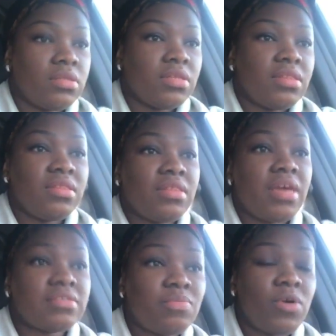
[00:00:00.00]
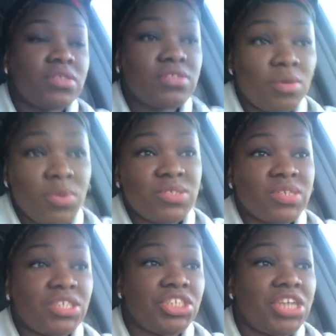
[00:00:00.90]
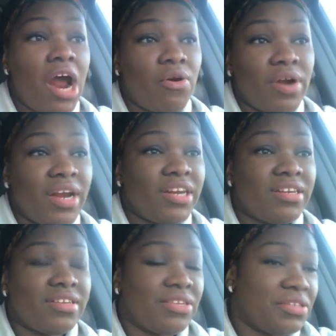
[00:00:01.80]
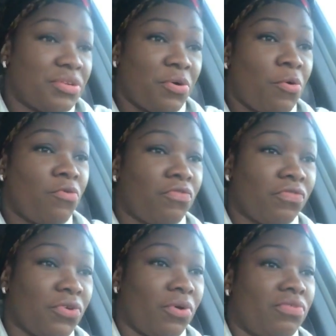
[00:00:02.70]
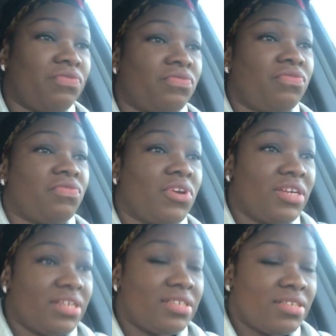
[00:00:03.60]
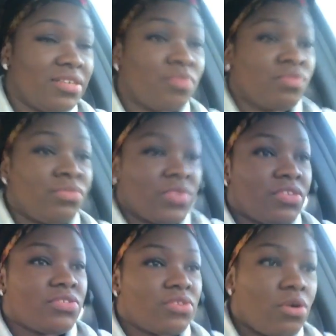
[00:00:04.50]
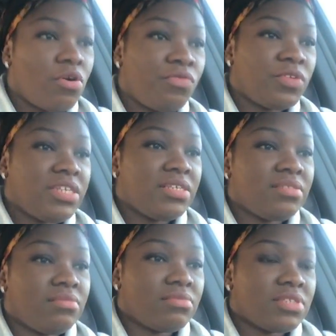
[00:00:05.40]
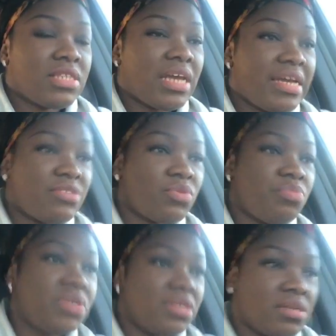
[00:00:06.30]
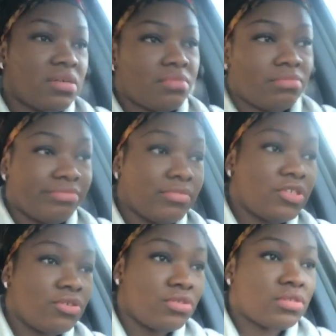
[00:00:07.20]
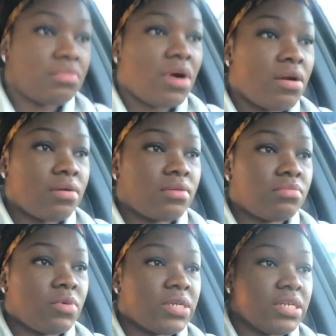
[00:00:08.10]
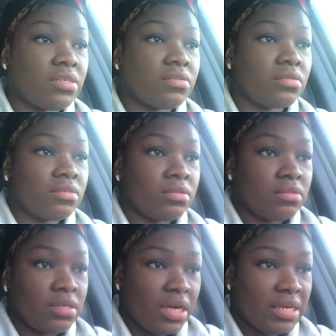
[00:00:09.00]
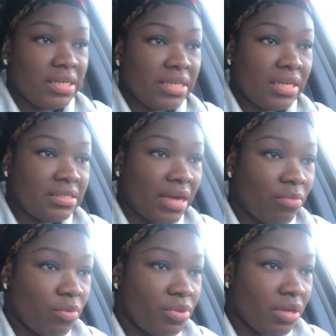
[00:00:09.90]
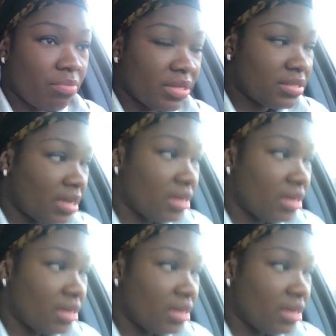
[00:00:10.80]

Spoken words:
The next morning, someone took a shower and the whole floor flooded. So hopefully tonight will be tomorrow morning in the daytime will be a better